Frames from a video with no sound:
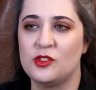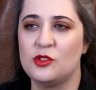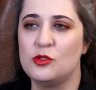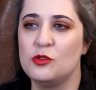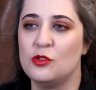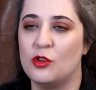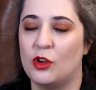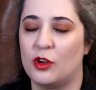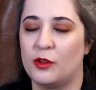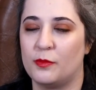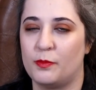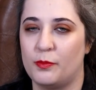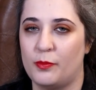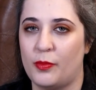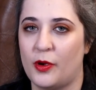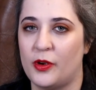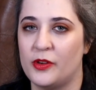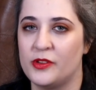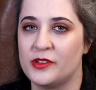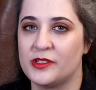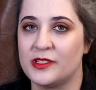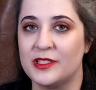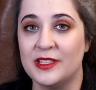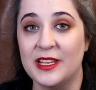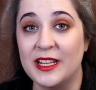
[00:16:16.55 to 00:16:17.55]
Do not
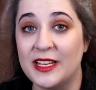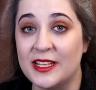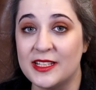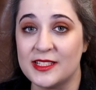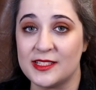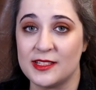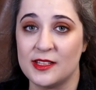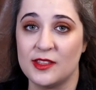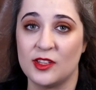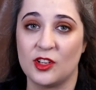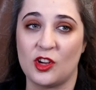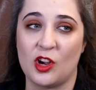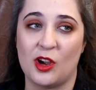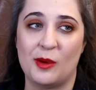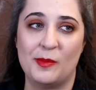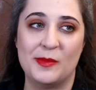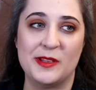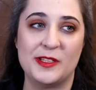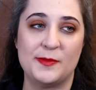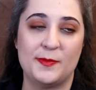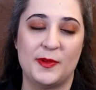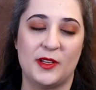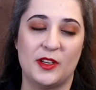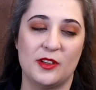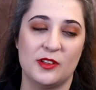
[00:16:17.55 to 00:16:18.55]
post links in the
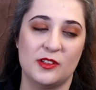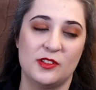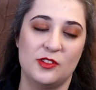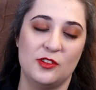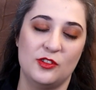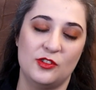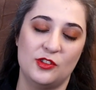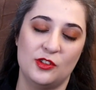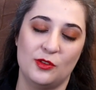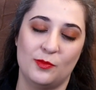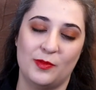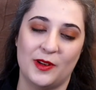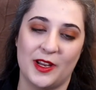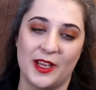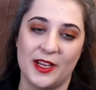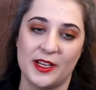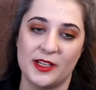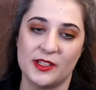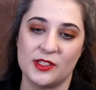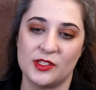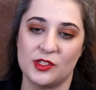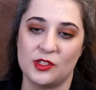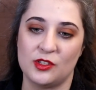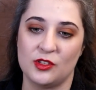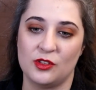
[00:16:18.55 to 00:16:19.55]
comments because YouTube
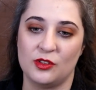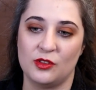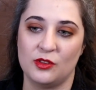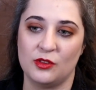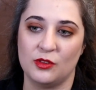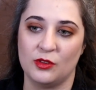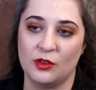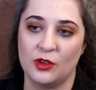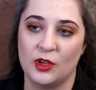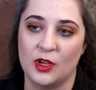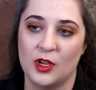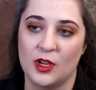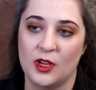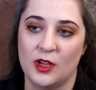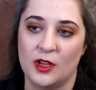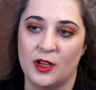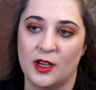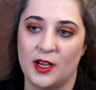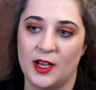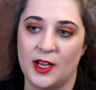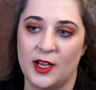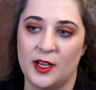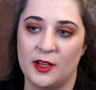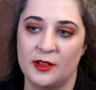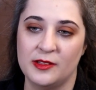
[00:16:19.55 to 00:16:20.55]
likes to
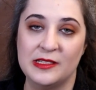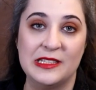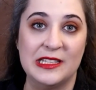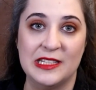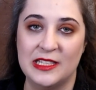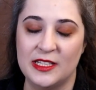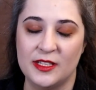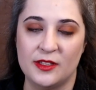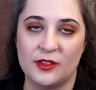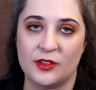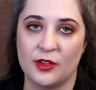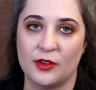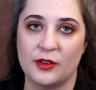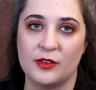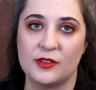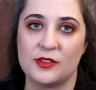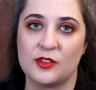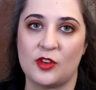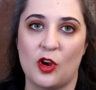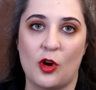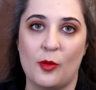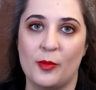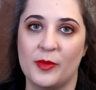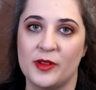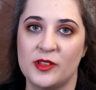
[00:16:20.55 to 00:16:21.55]
delete those
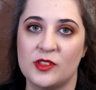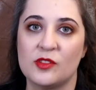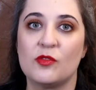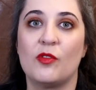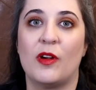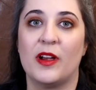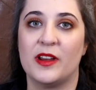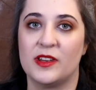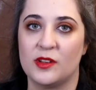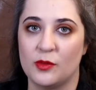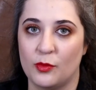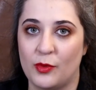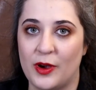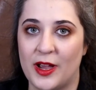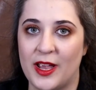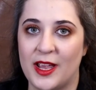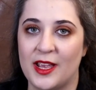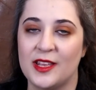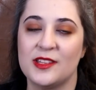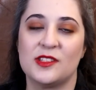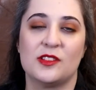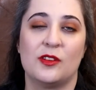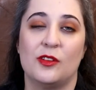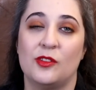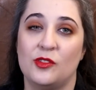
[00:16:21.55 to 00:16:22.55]
comments right away,
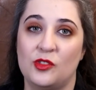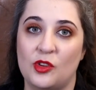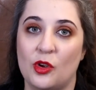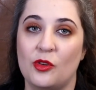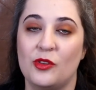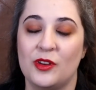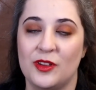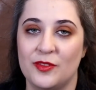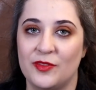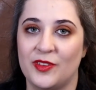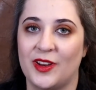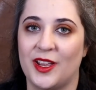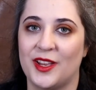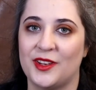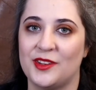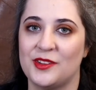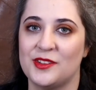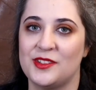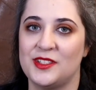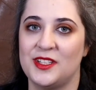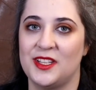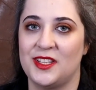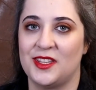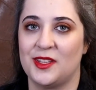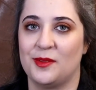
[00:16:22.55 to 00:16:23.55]
and so don't even get to
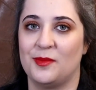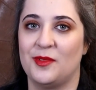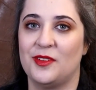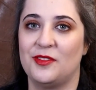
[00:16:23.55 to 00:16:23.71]
see them.